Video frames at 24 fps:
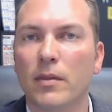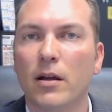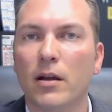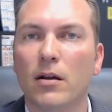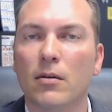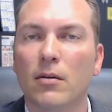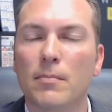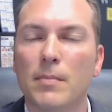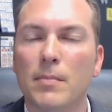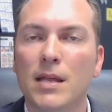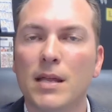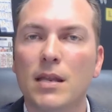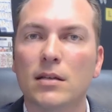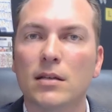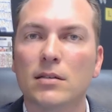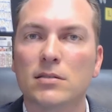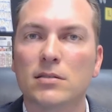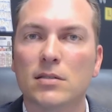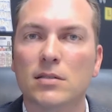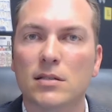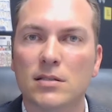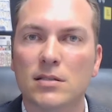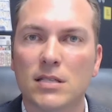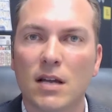their
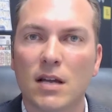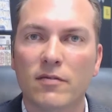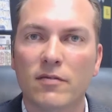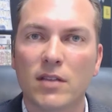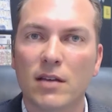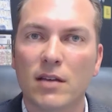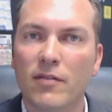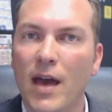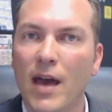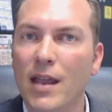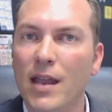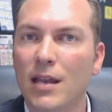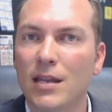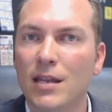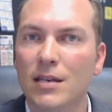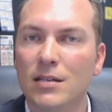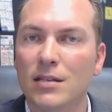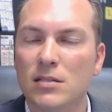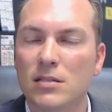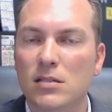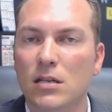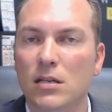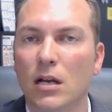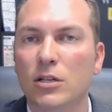meetings and see if they've had any
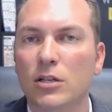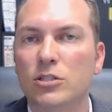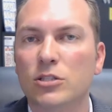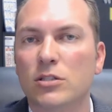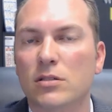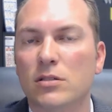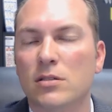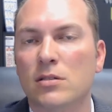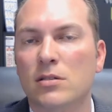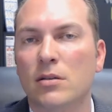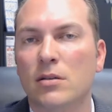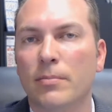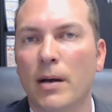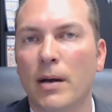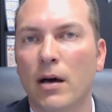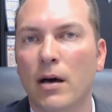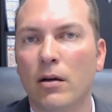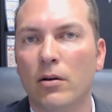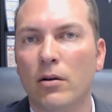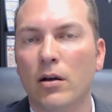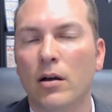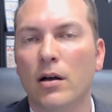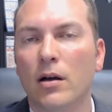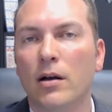discussions
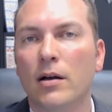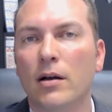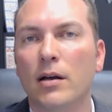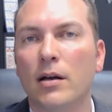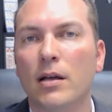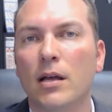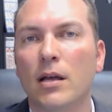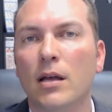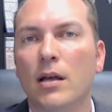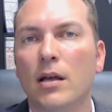about